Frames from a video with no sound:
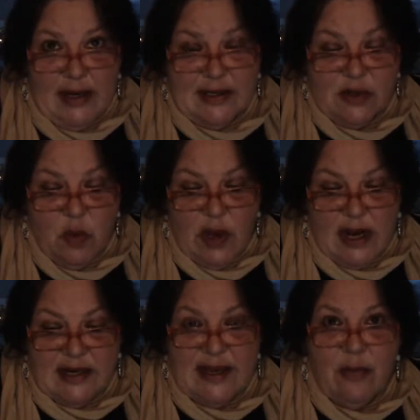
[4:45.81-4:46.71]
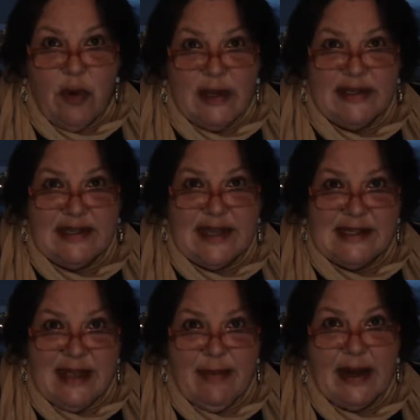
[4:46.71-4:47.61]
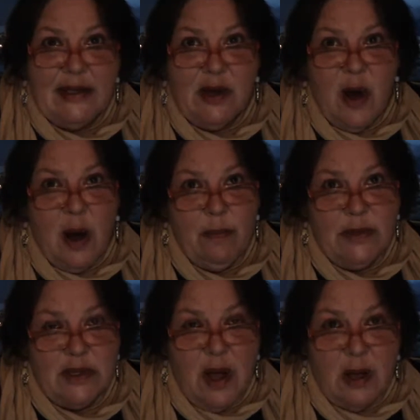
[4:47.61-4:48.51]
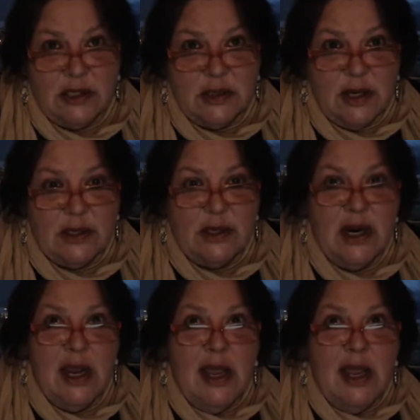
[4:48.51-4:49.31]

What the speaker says: So what I did was I sat back in the car, put the halter on her,